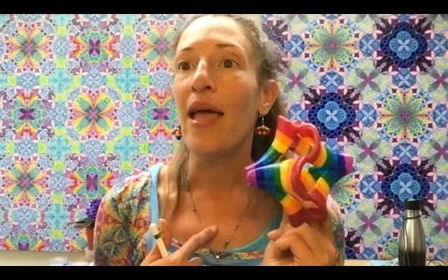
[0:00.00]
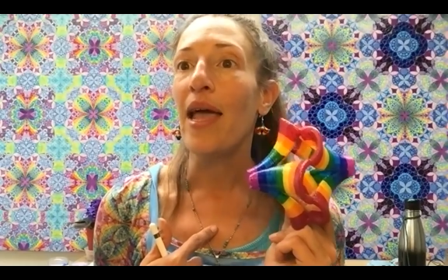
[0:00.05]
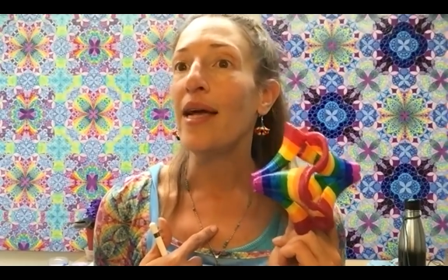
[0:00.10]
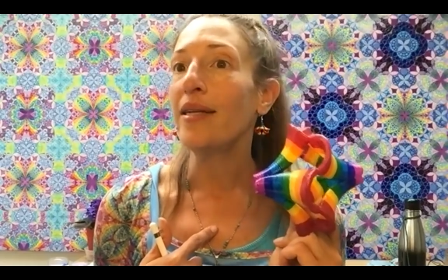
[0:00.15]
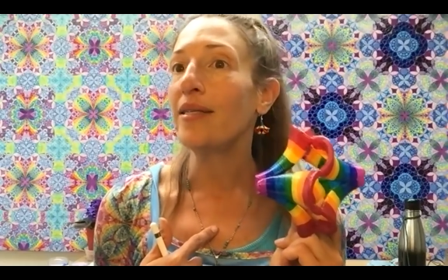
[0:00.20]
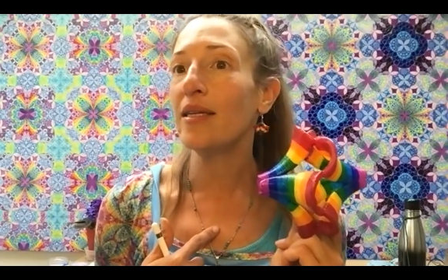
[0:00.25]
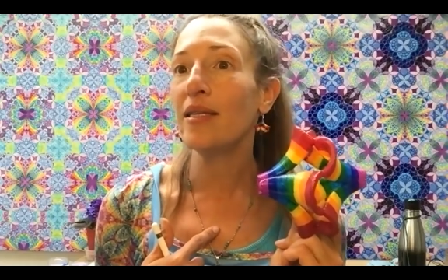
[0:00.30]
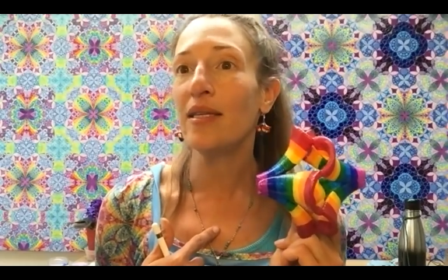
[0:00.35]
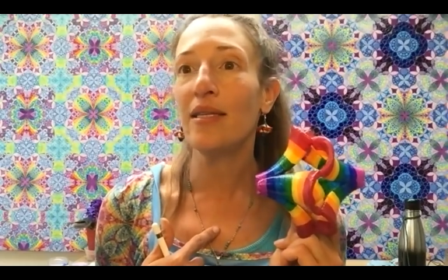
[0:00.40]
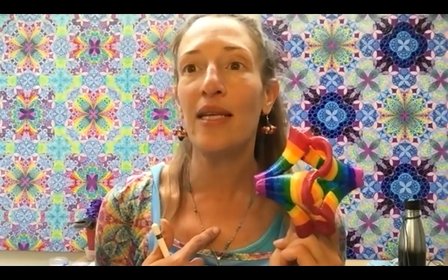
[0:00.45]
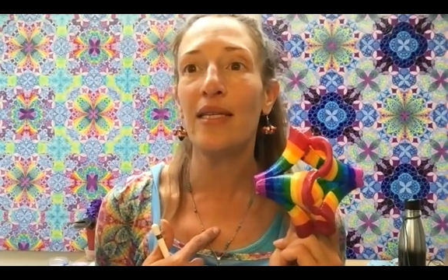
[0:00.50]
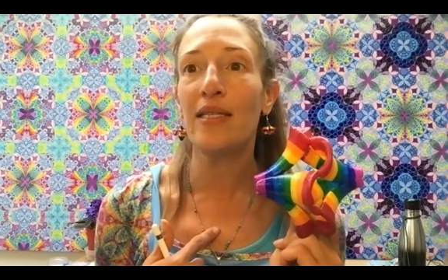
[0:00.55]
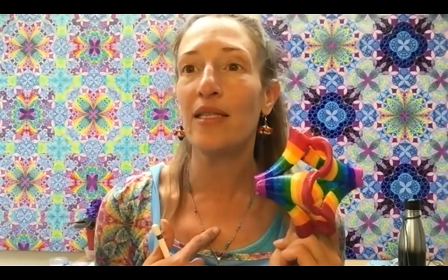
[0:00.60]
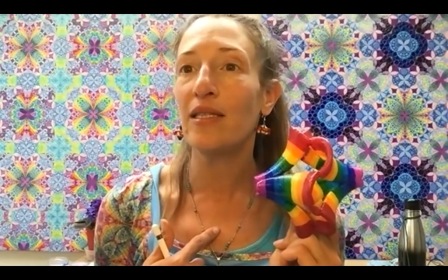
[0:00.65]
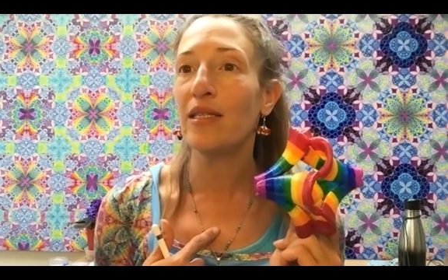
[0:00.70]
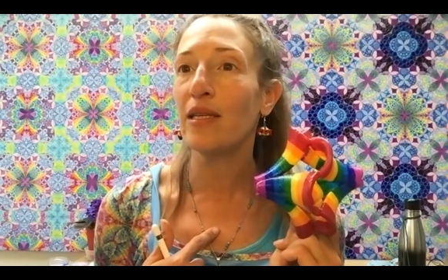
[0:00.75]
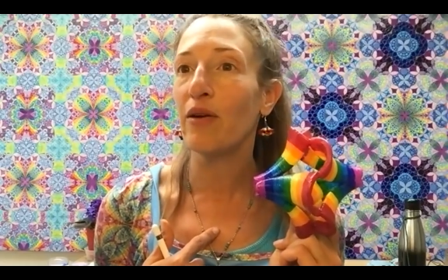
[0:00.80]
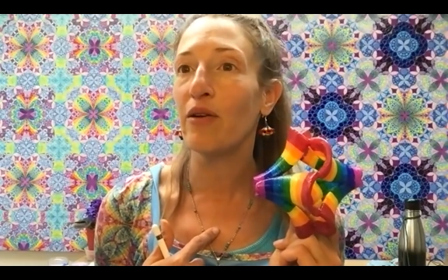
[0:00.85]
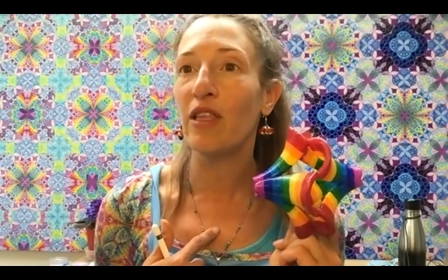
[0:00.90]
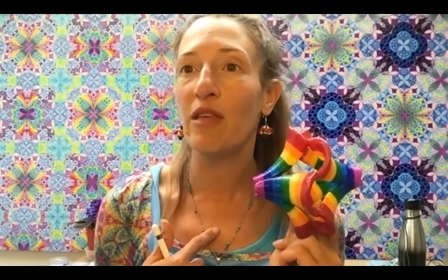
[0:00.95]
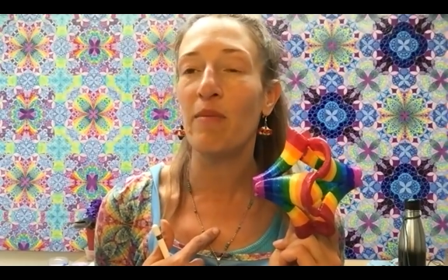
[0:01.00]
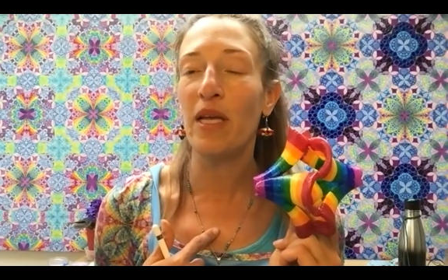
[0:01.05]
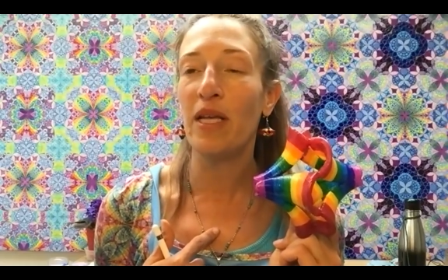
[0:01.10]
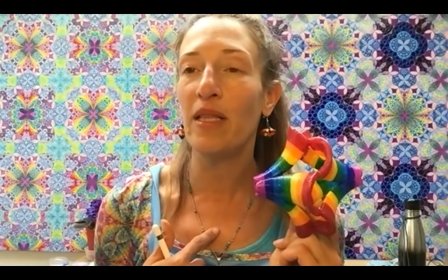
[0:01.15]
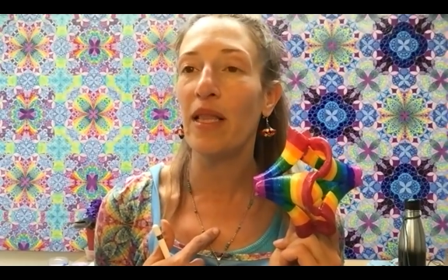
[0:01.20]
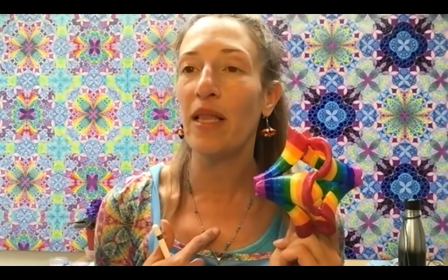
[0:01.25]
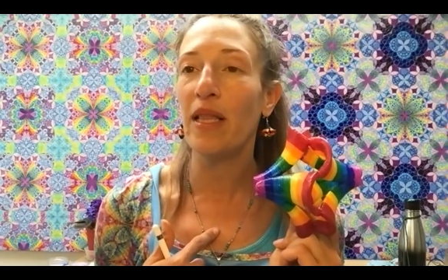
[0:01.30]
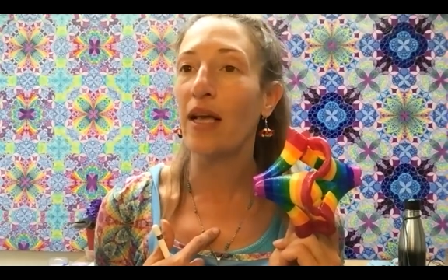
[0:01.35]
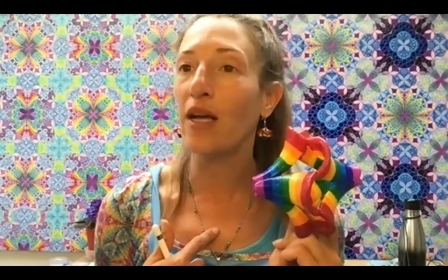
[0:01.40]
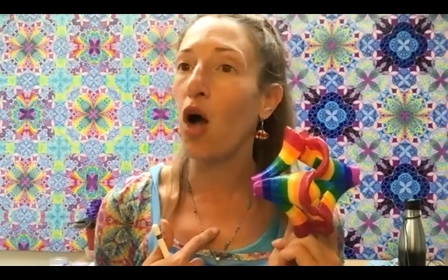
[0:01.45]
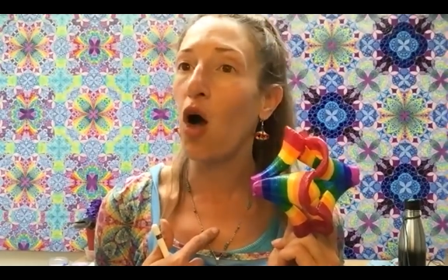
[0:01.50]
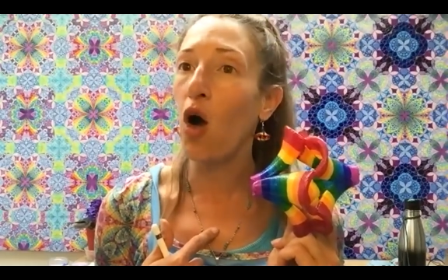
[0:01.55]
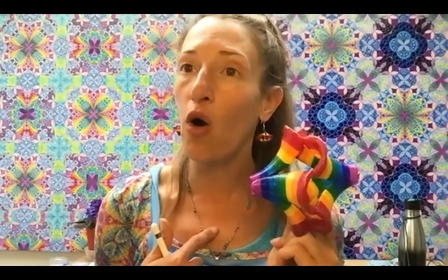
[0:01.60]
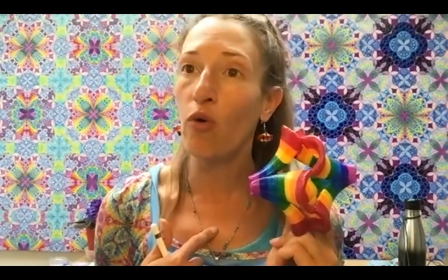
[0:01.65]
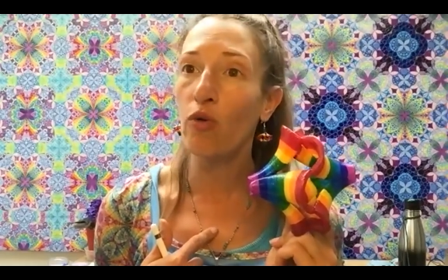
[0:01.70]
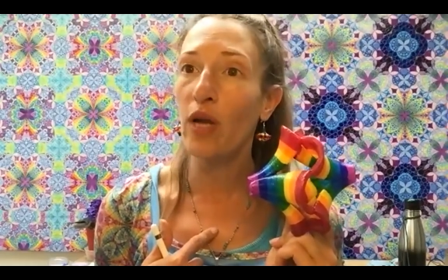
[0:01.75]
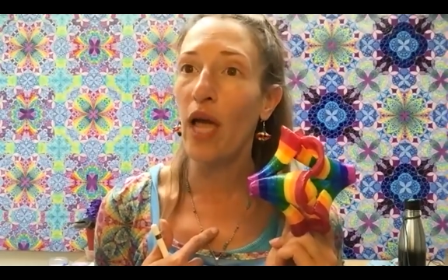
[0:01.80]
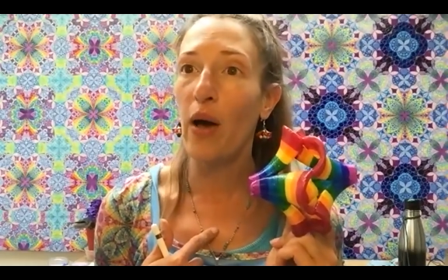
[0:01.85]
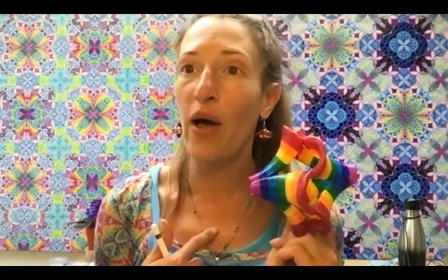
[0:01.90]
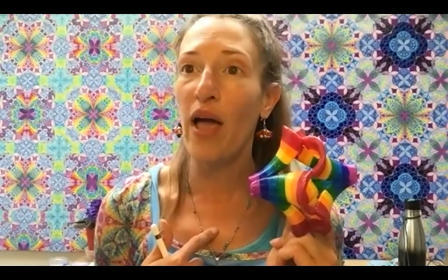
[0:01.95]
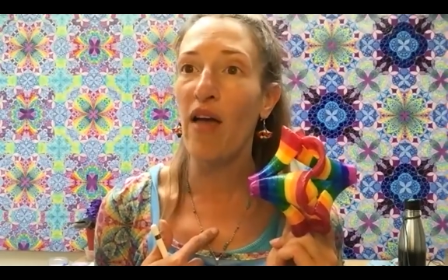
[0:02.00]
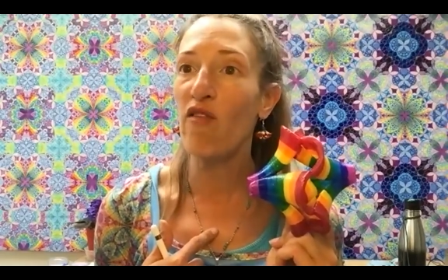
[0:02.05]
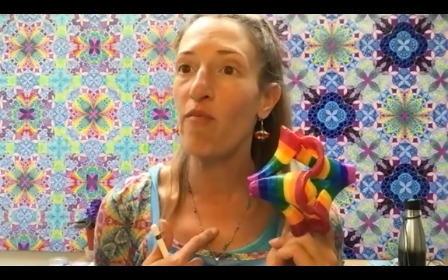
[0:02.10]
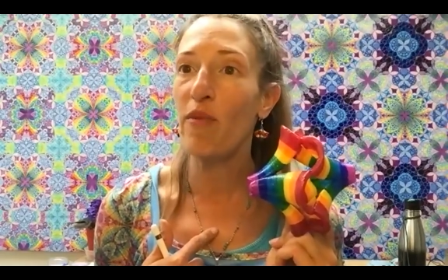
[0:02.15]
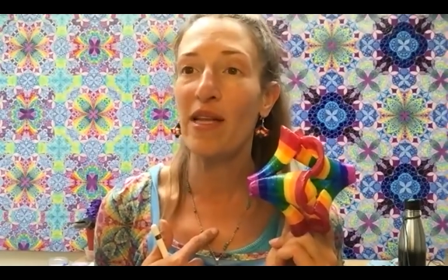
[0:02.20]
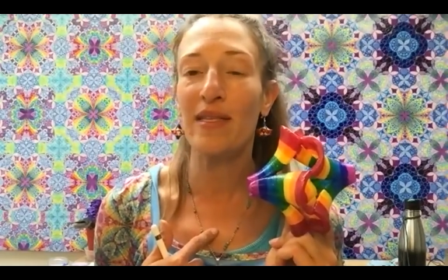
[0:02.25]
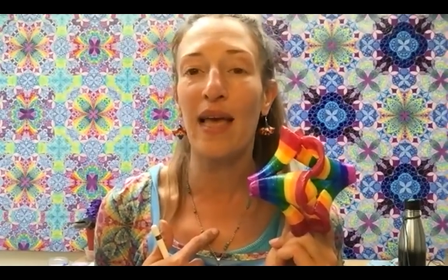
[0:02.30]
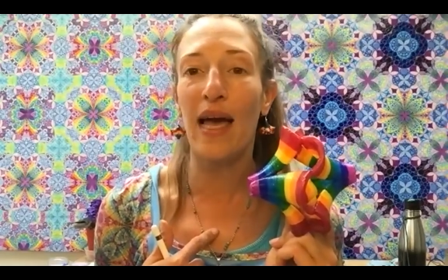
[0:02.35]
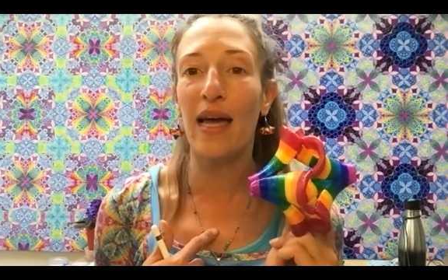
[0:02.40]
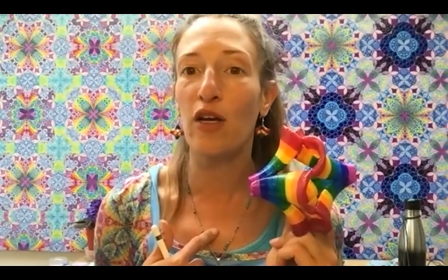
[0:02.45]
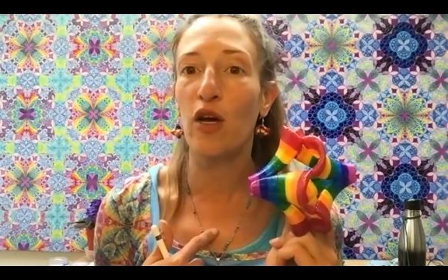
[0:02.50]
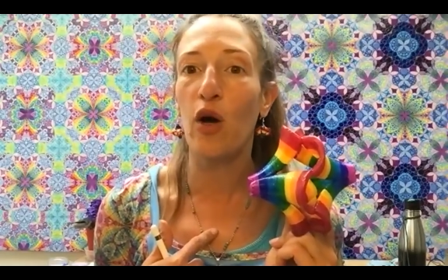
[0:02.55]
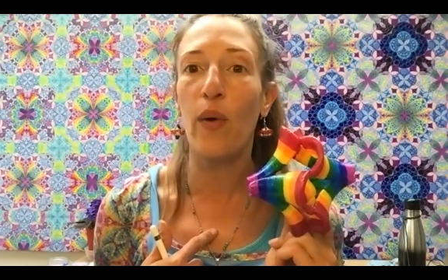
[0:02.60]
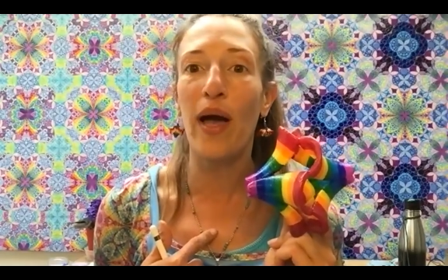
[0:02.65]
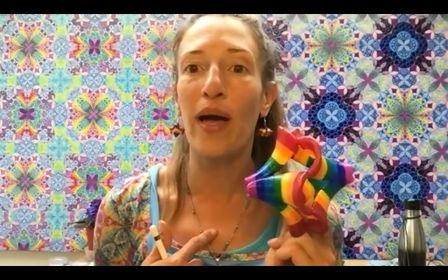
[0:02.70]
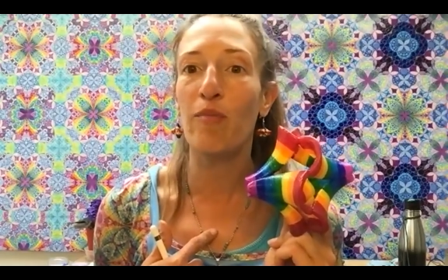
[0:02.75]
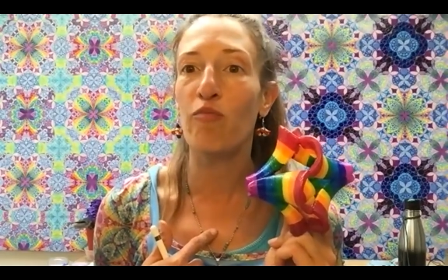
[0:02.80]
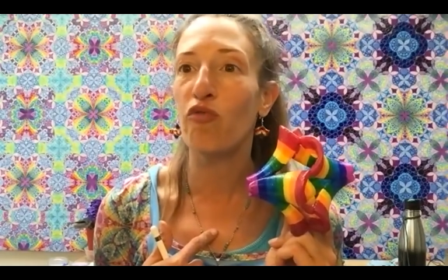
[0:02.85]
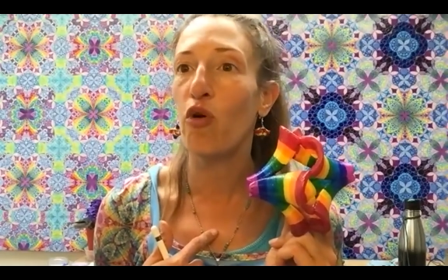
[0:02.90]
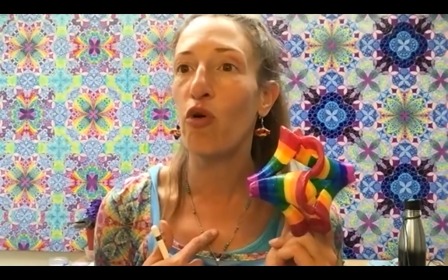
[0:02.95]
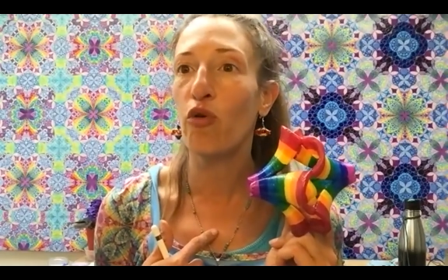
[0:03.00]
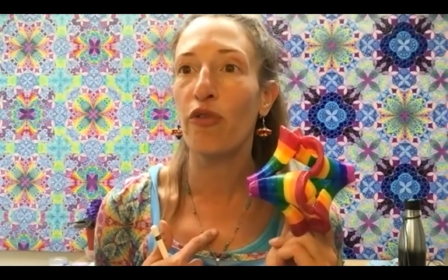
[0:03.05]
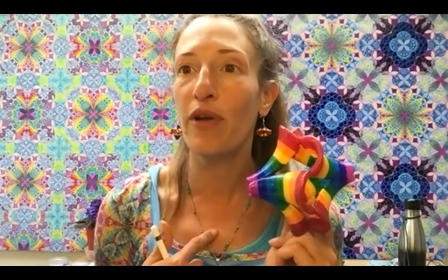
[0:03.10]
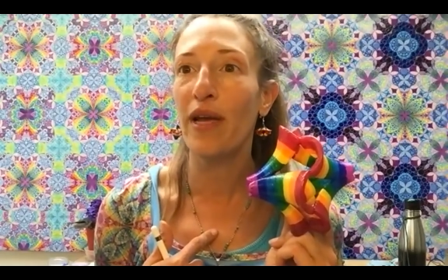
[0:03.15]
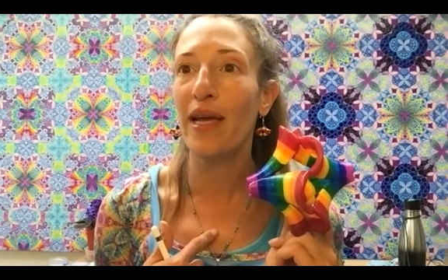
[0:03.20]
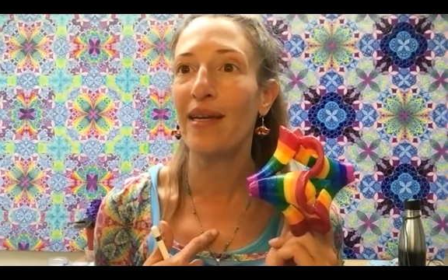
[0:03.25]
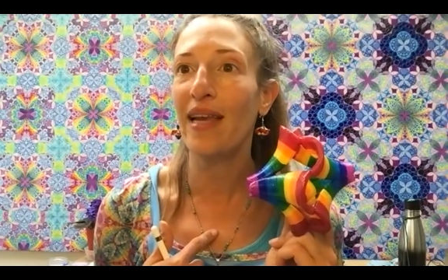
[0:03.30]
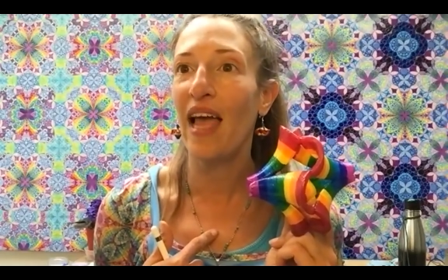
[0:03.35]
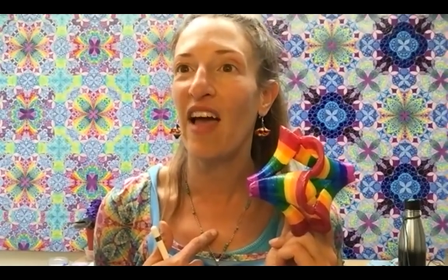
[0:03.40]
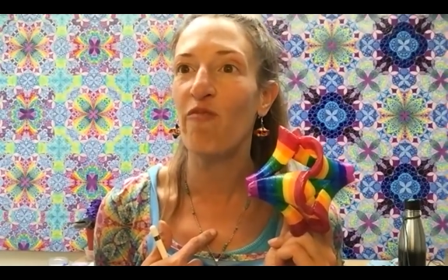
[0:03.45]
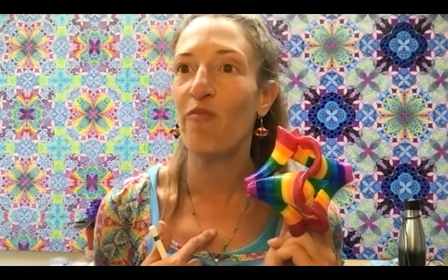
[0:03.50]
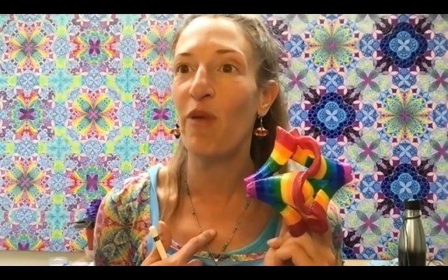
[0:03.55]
It doesn't necessarily mean like, oh, now everybody's got to go out and procreate and have